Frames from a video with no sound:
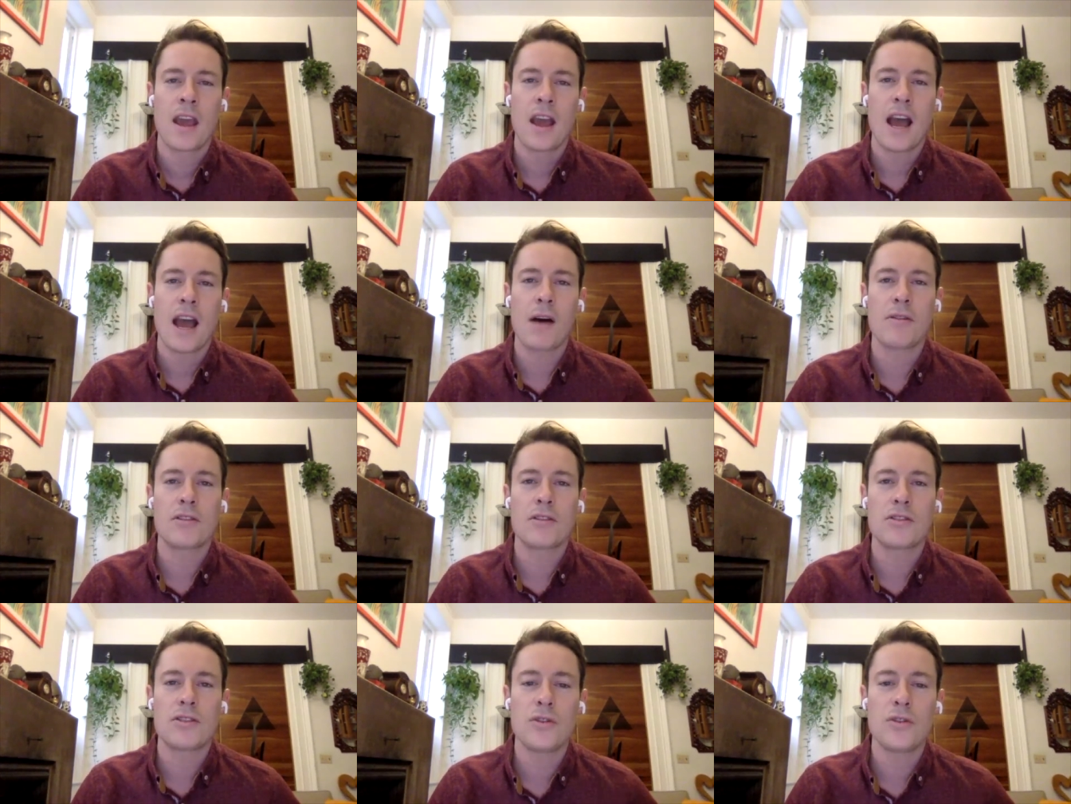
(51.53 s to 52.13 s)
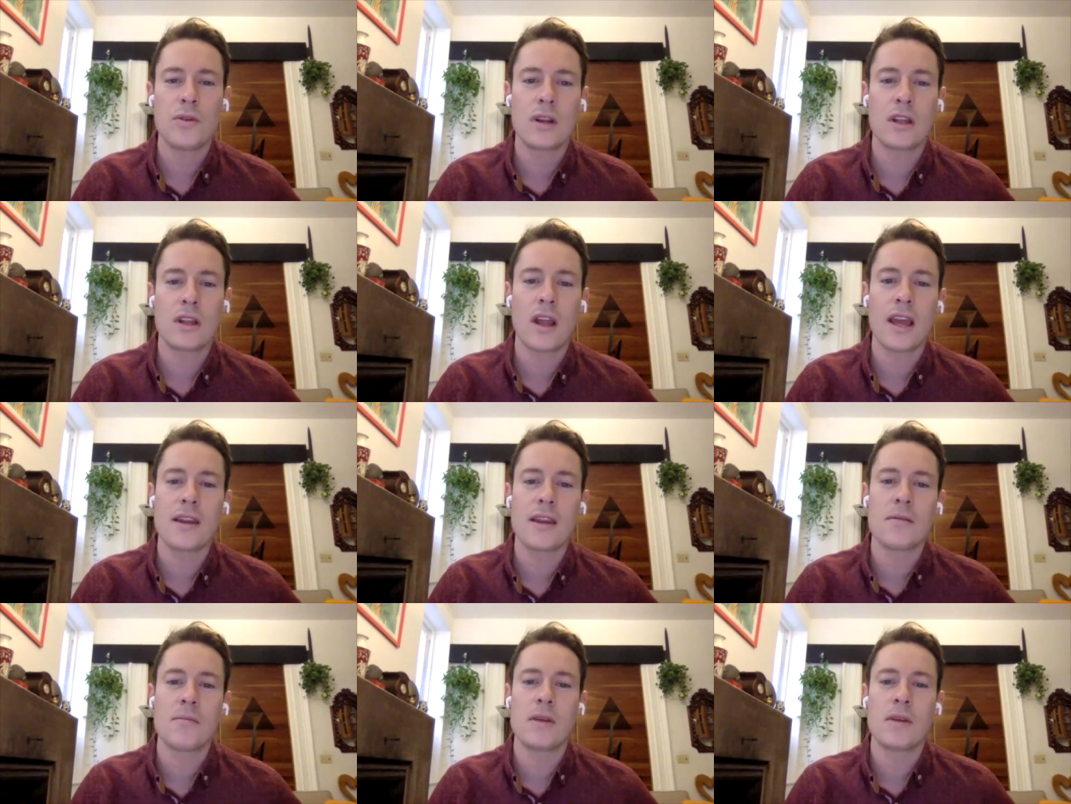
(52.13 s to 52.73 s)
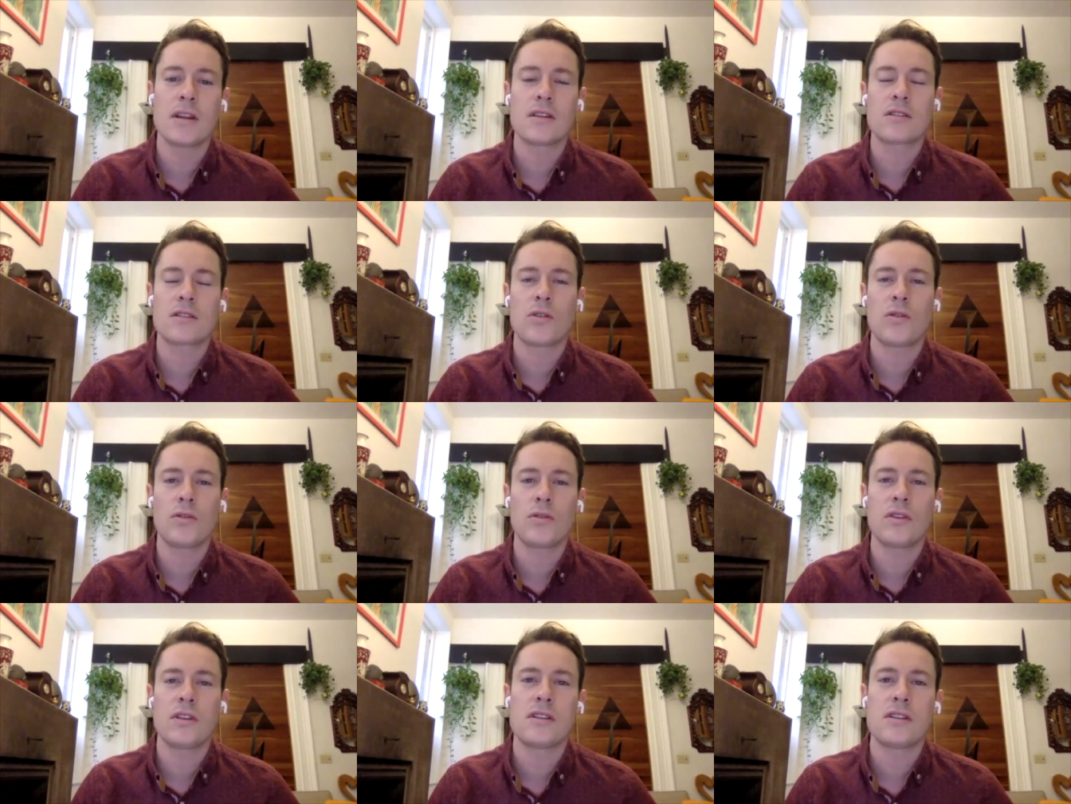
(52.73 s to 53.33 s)
How the Two Enlightenments
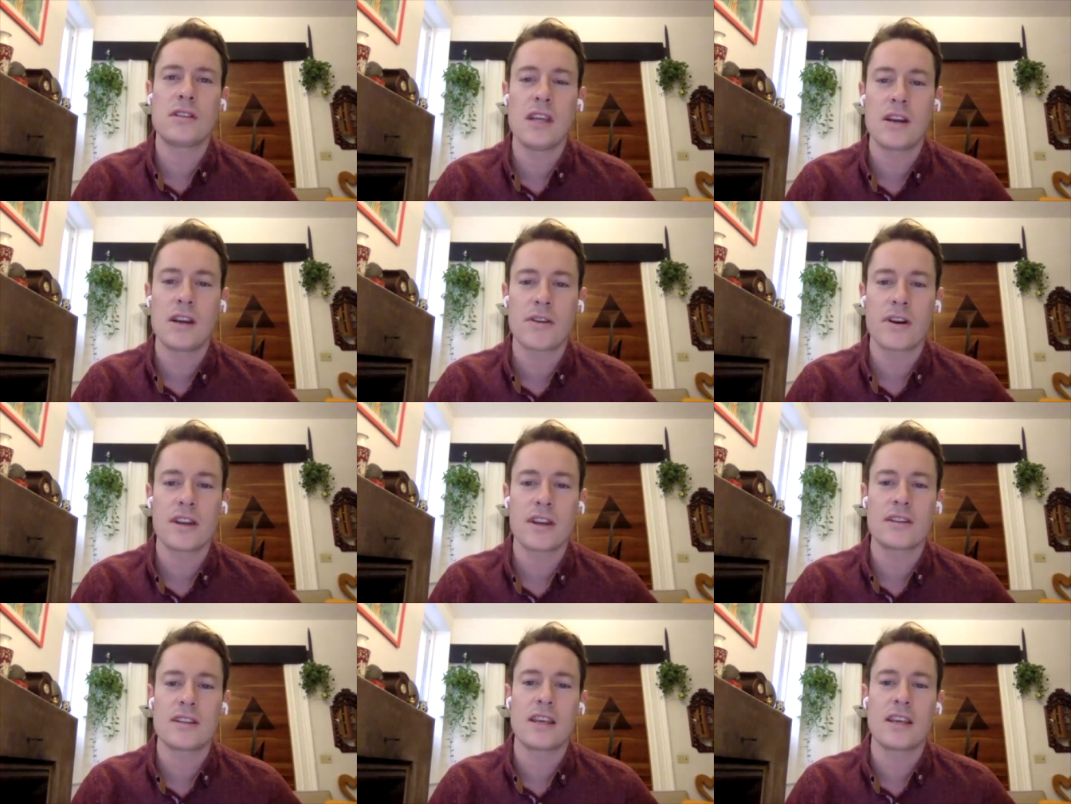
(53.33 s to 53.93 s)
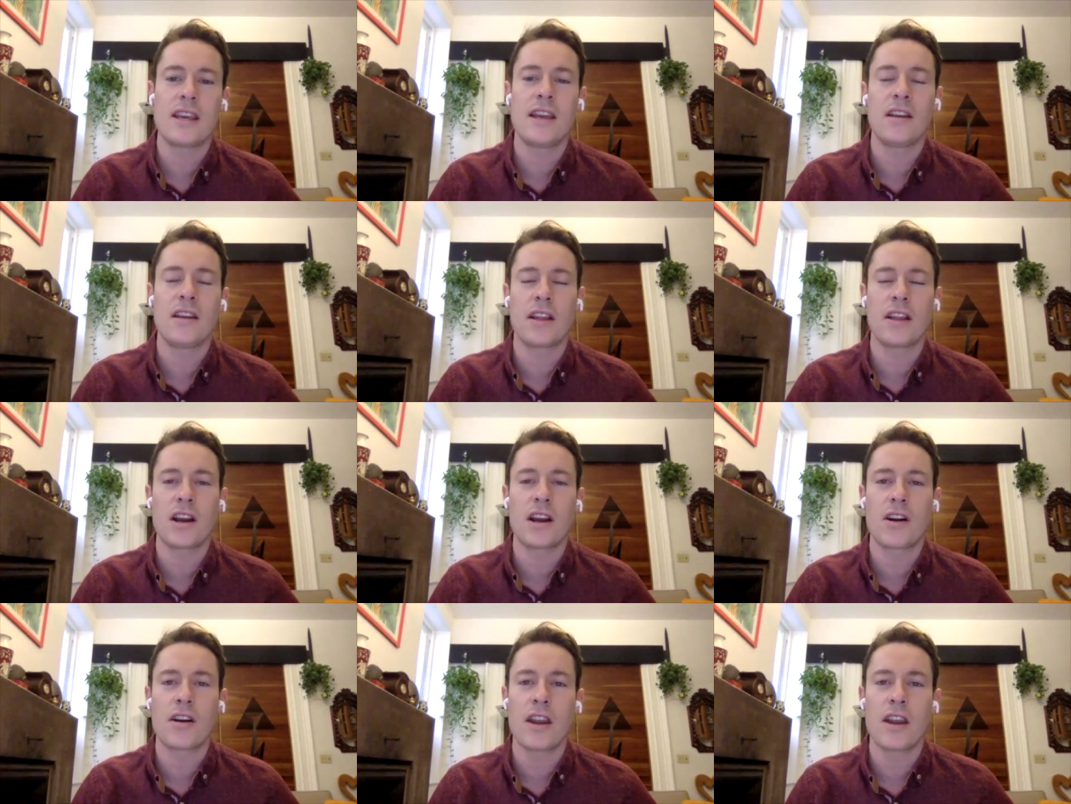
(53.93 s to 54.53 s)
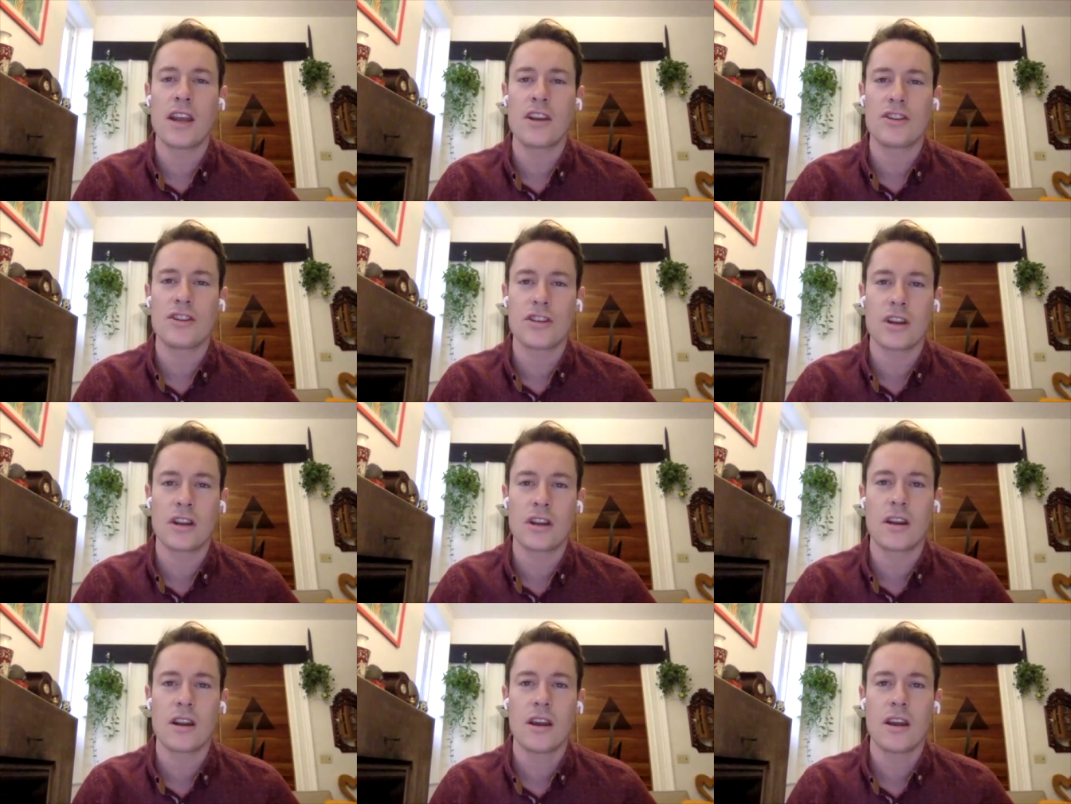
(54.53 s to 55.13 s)
Hold the Secret to Healing Our
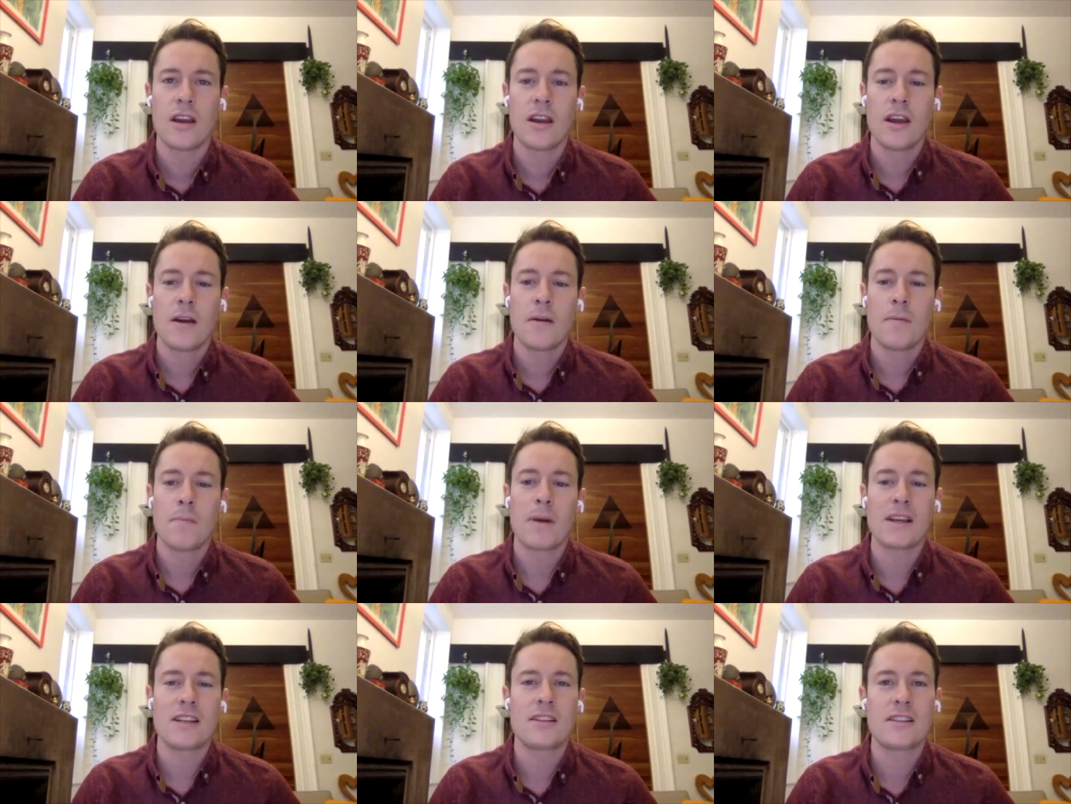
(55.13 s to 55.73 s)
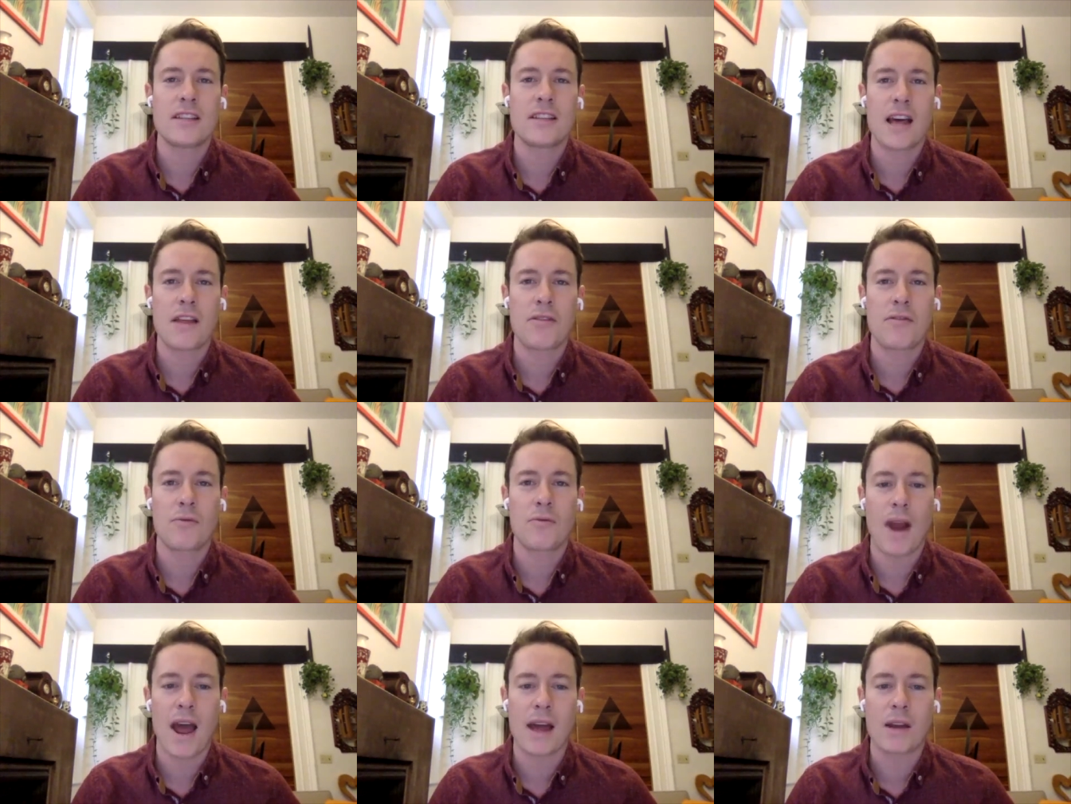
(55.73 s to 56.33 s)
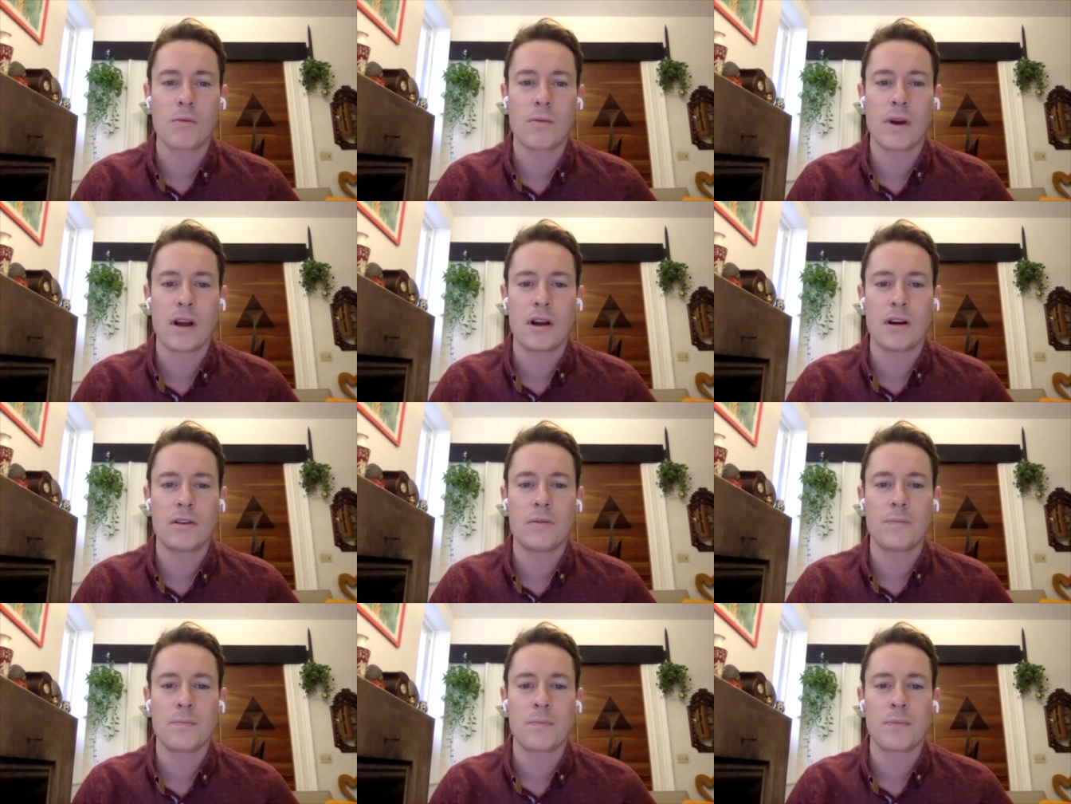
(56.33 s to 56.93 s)
Nation by Seth
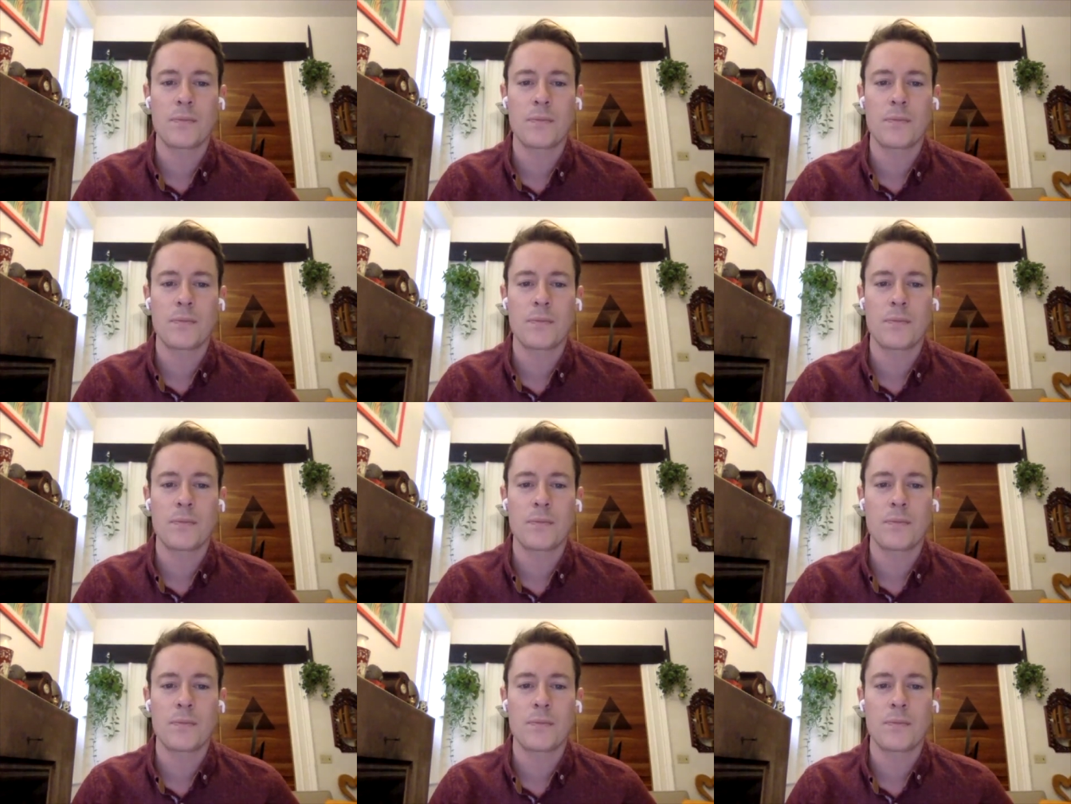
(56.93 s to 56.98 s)
Radwell.